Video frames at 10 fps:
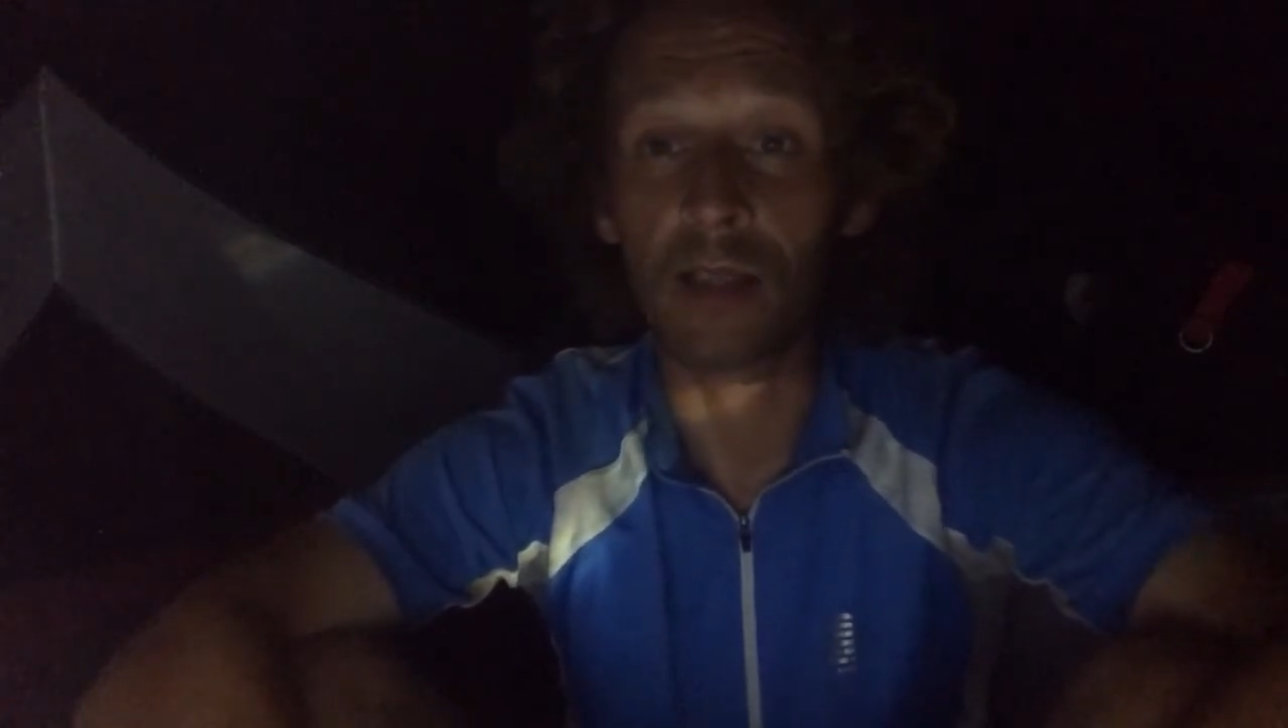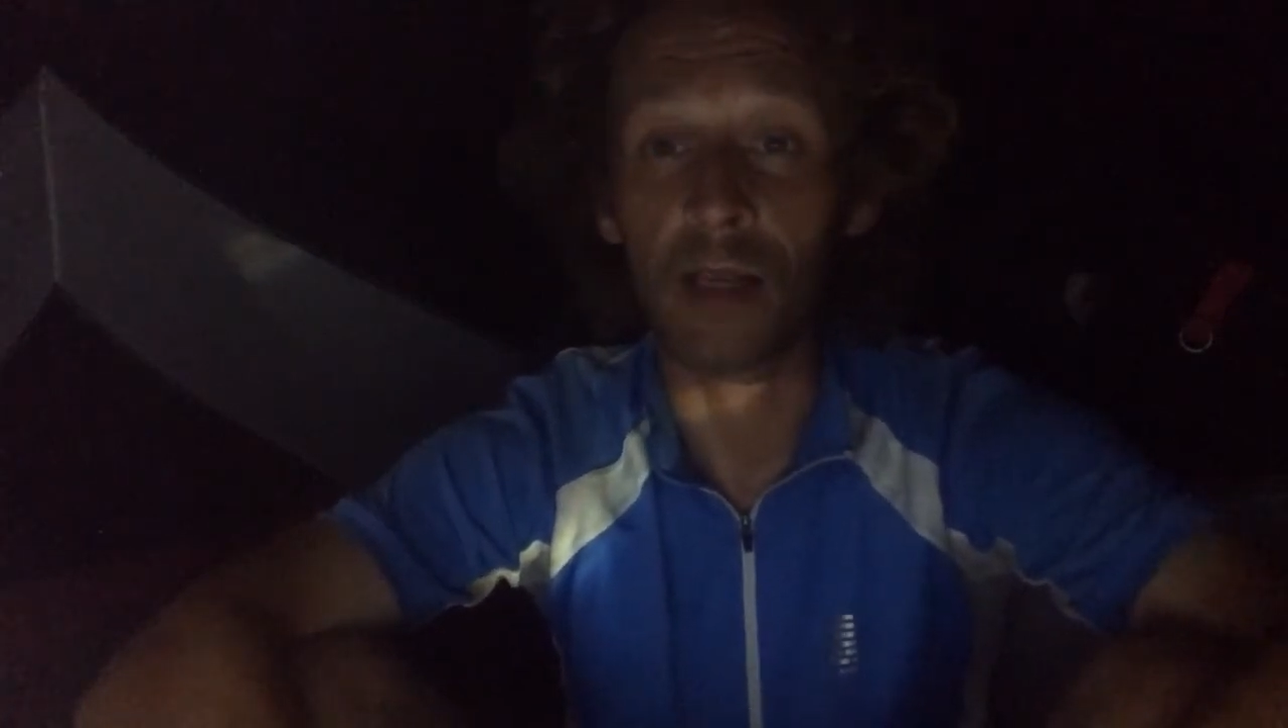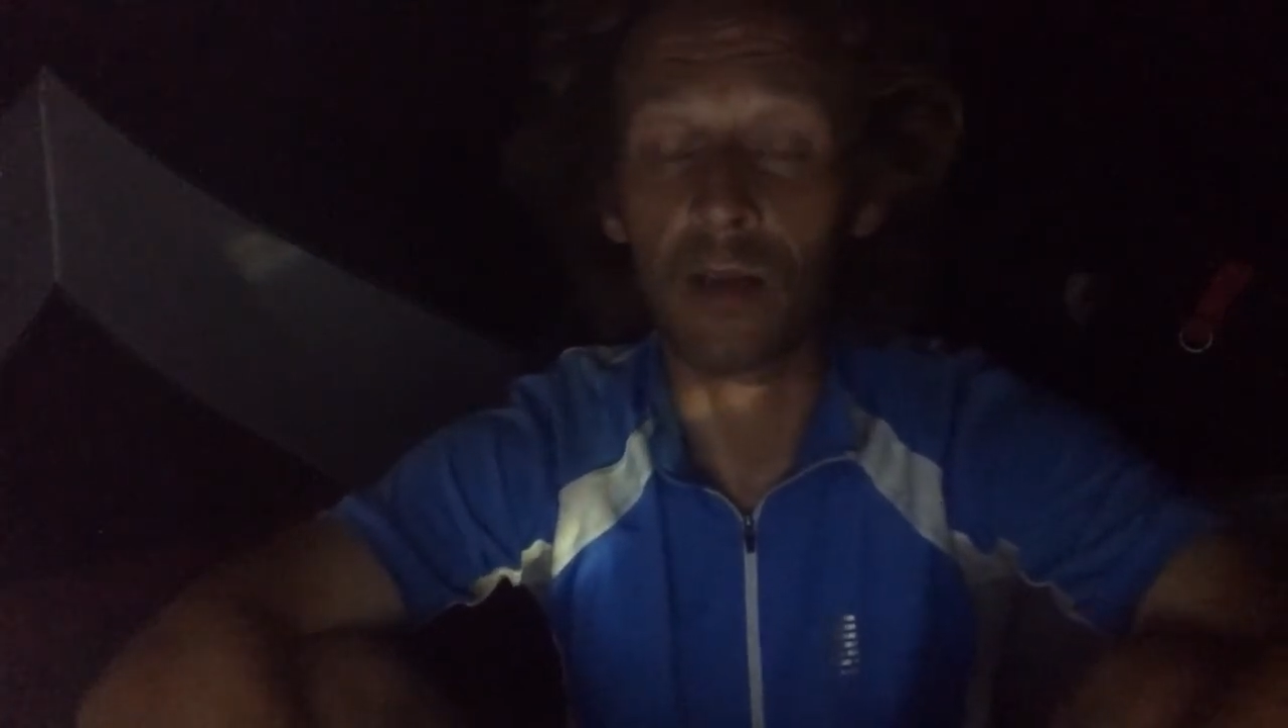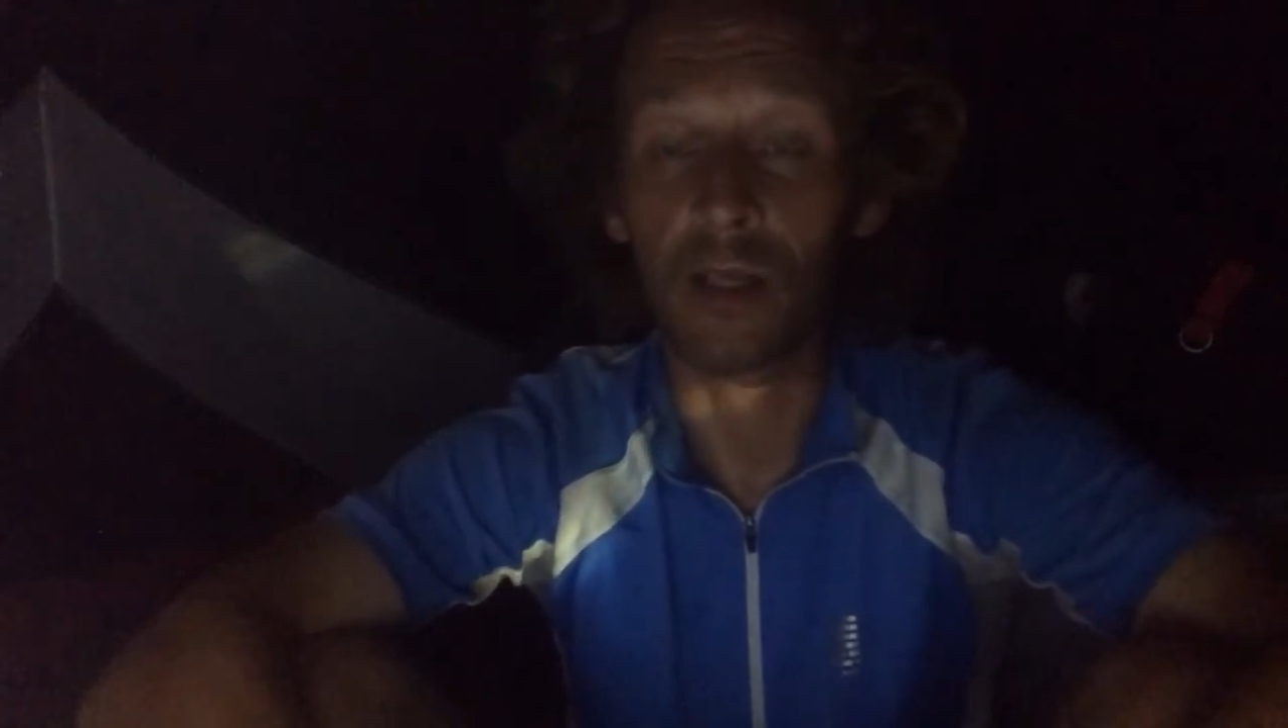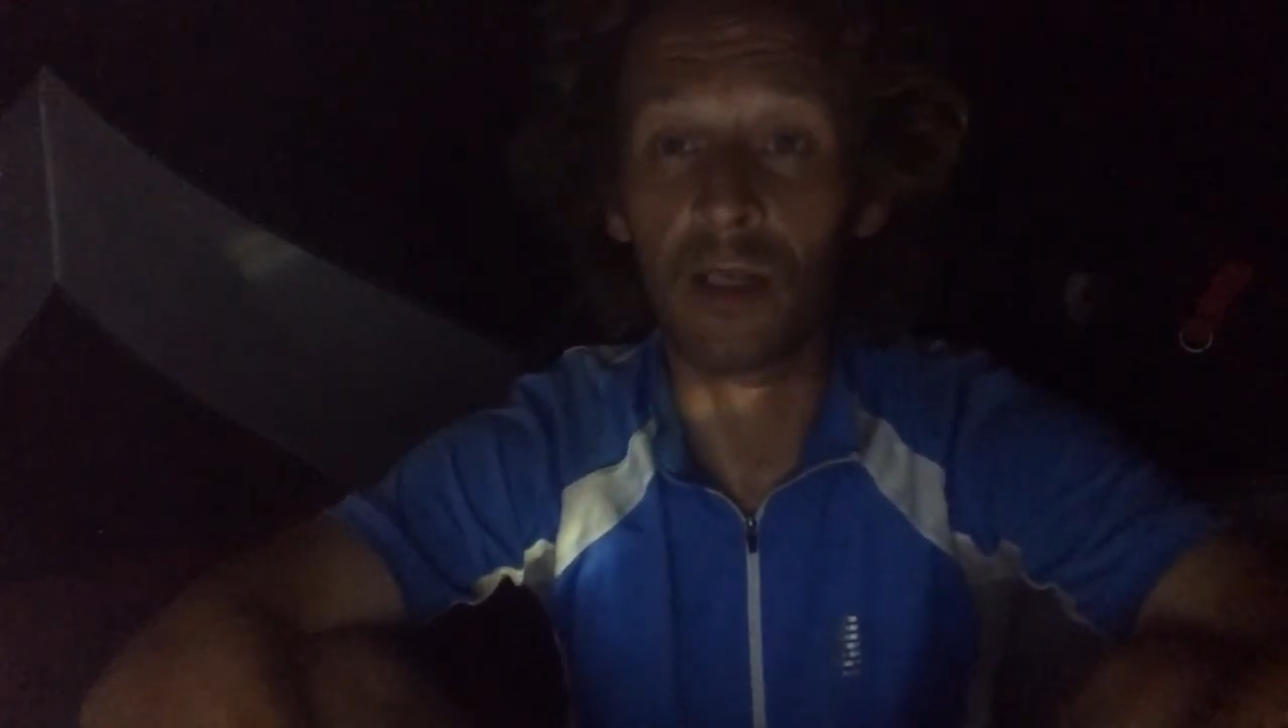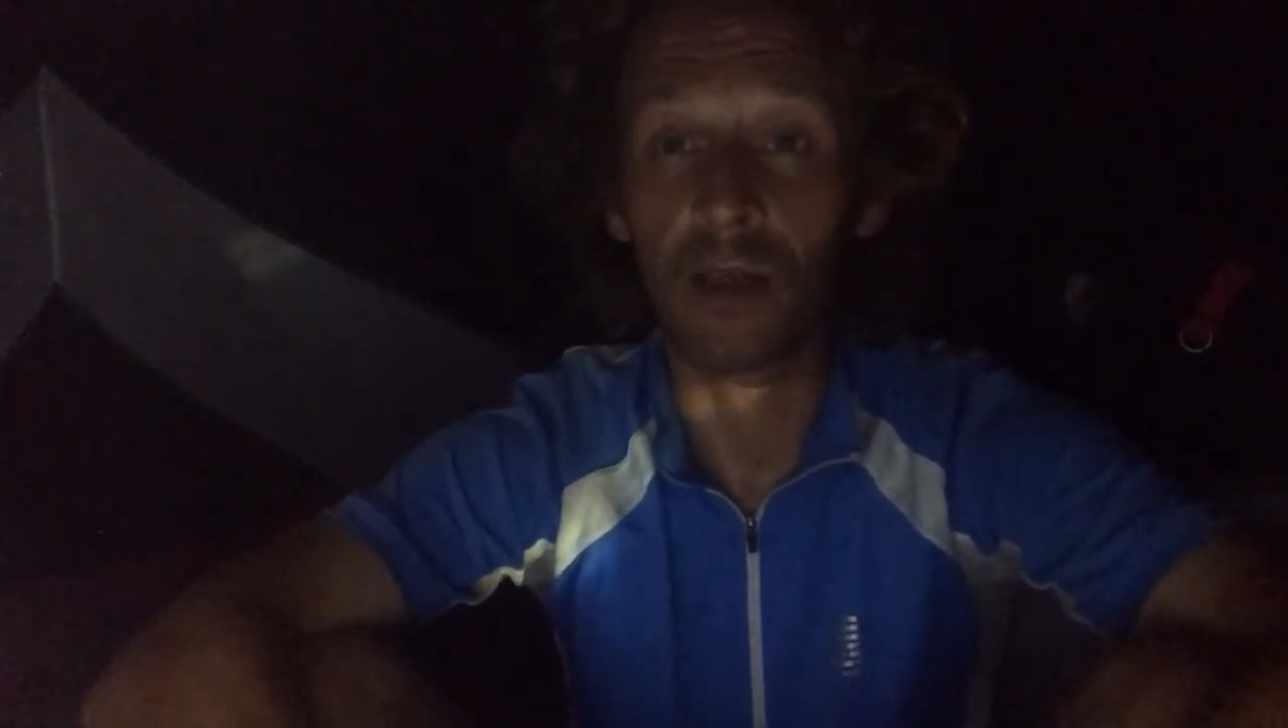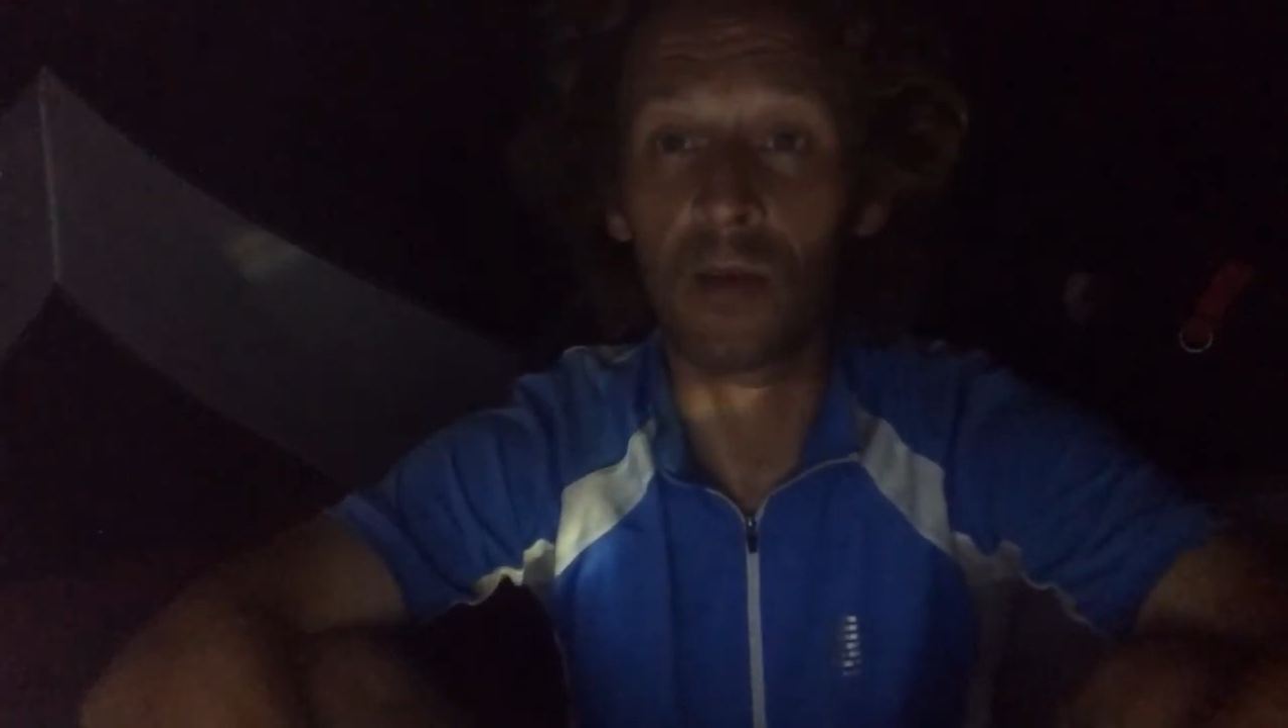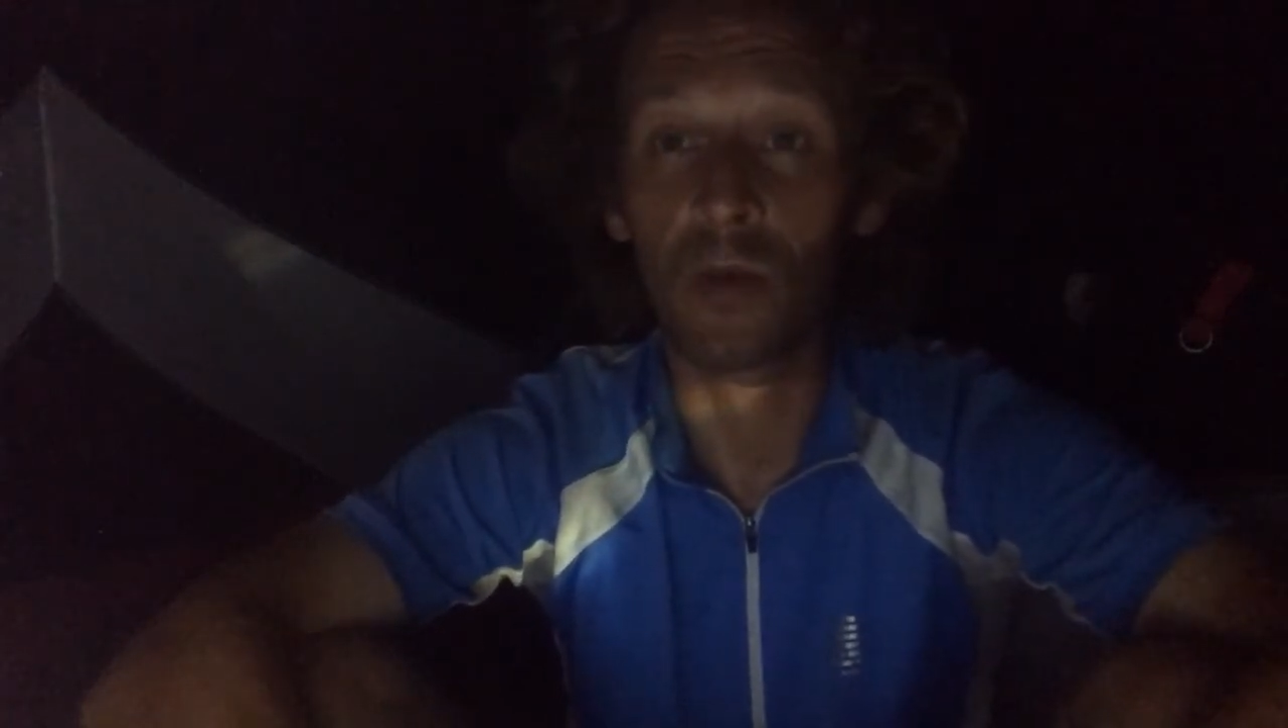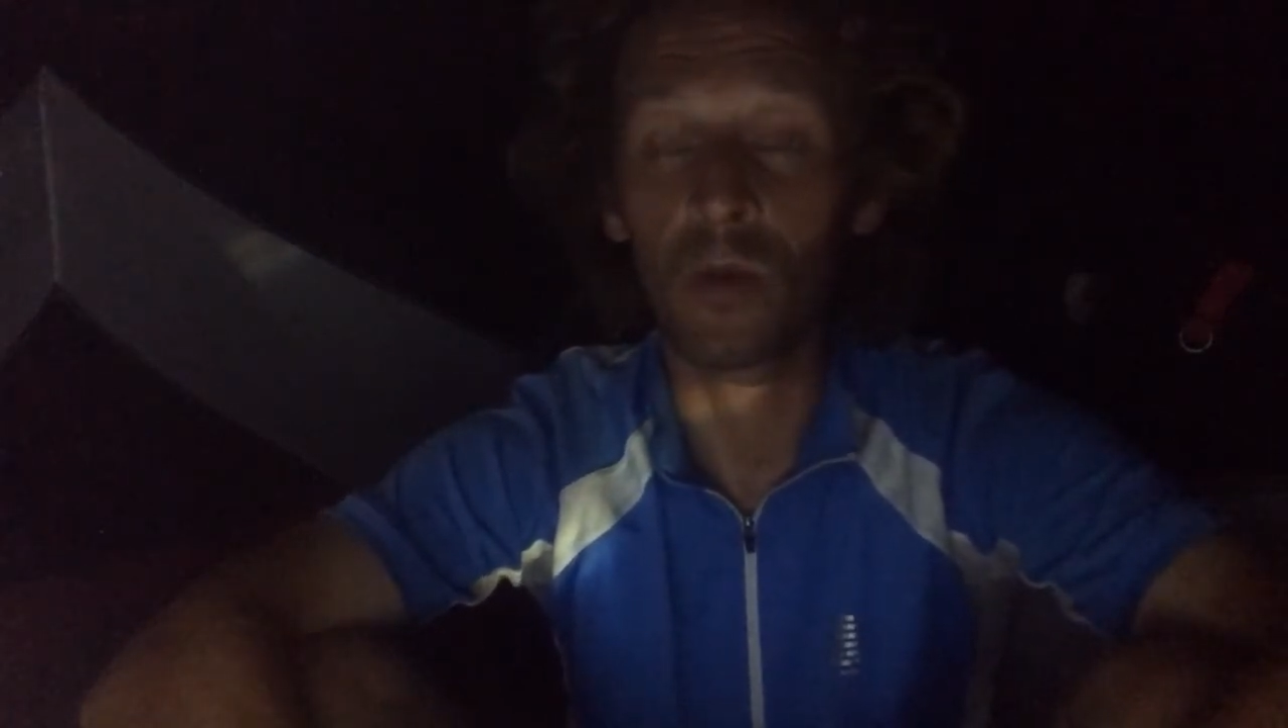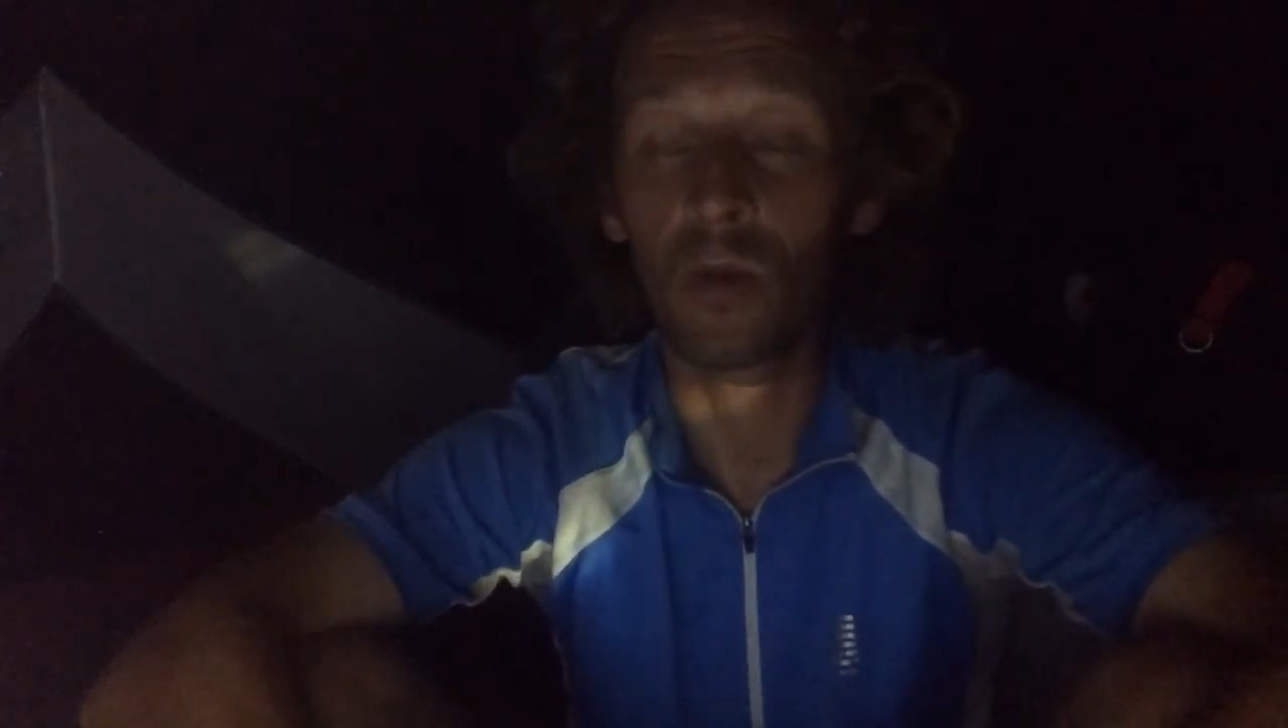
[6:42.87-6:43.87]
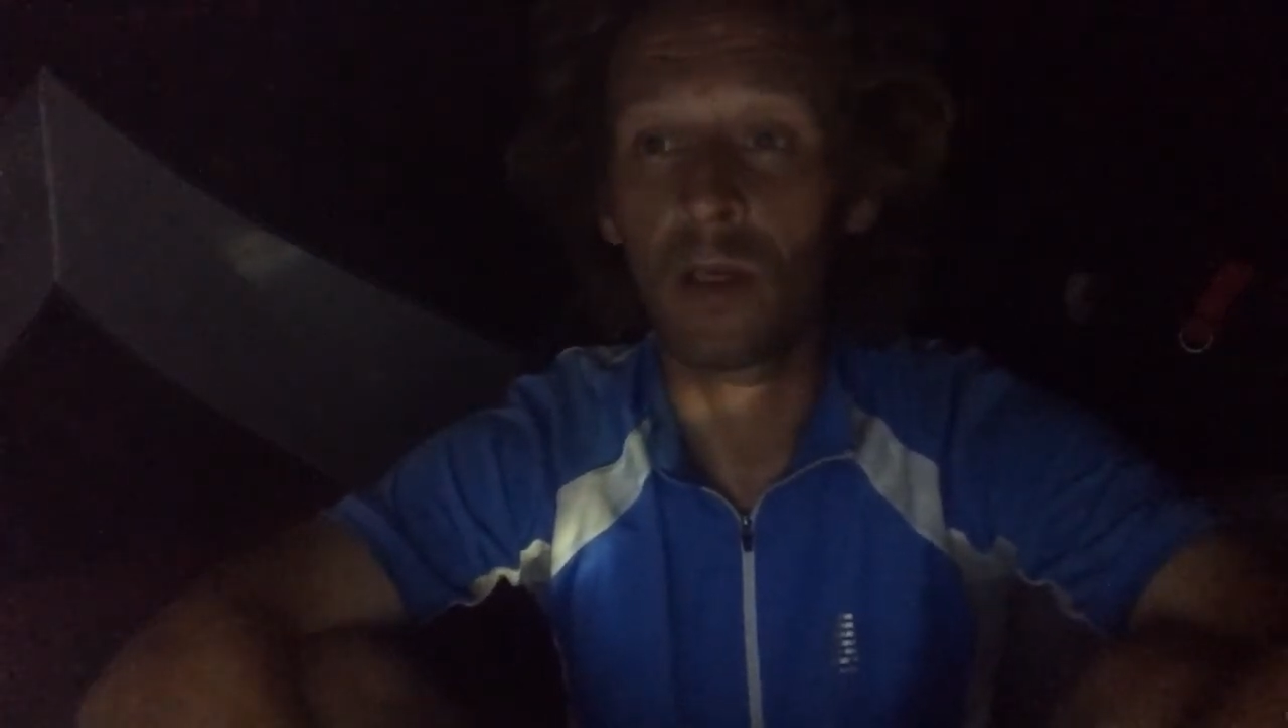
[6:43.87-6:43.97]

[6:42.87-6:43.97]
downhill